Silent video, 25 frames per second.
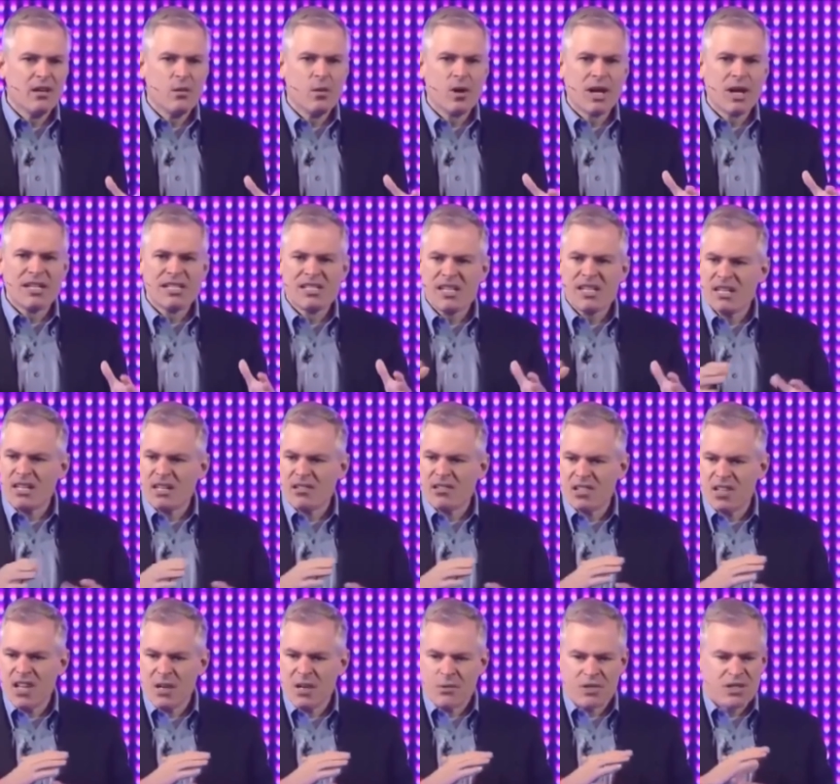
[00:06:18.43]
what I said
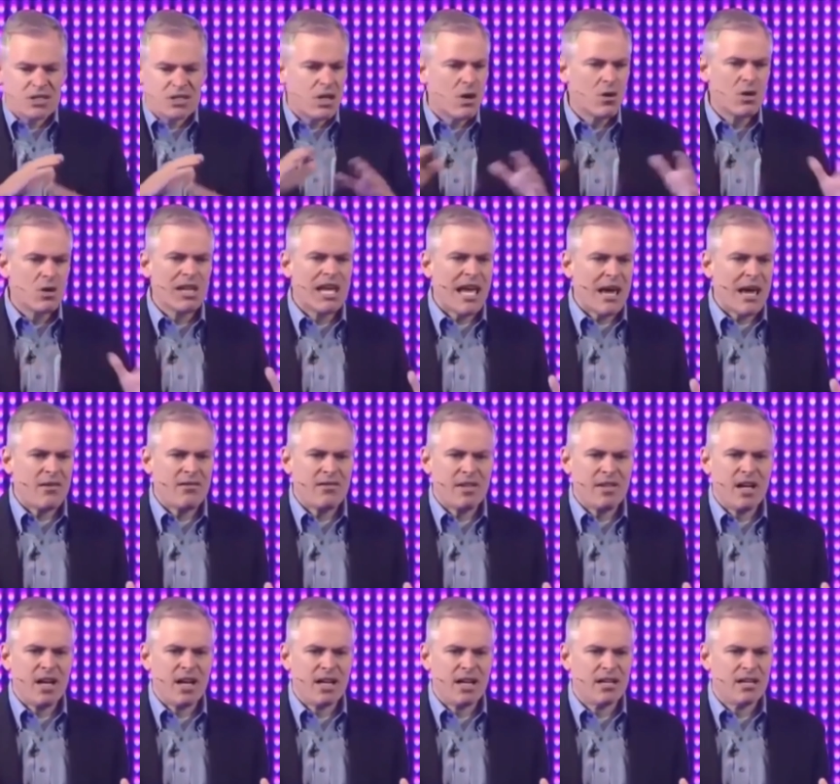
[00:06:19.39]
yesterday was totally out
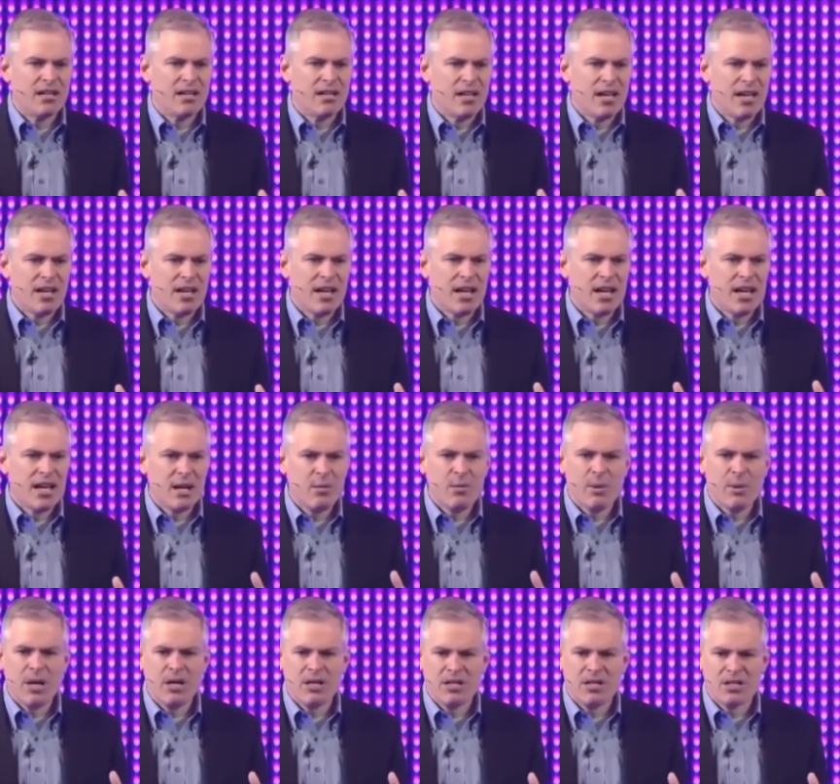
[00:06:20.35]
of line, and I
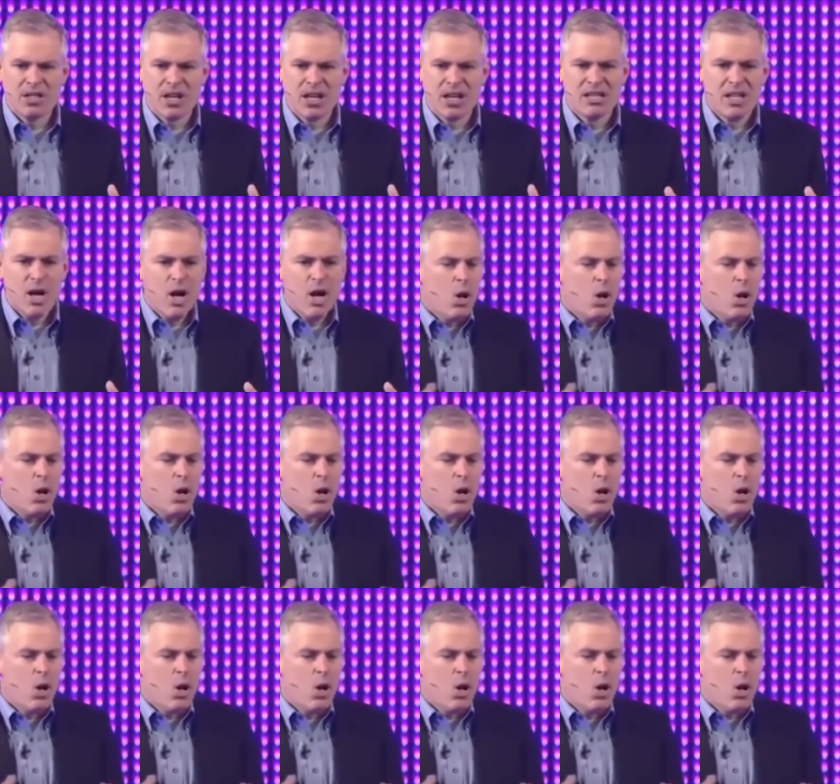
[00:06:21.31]
apologize.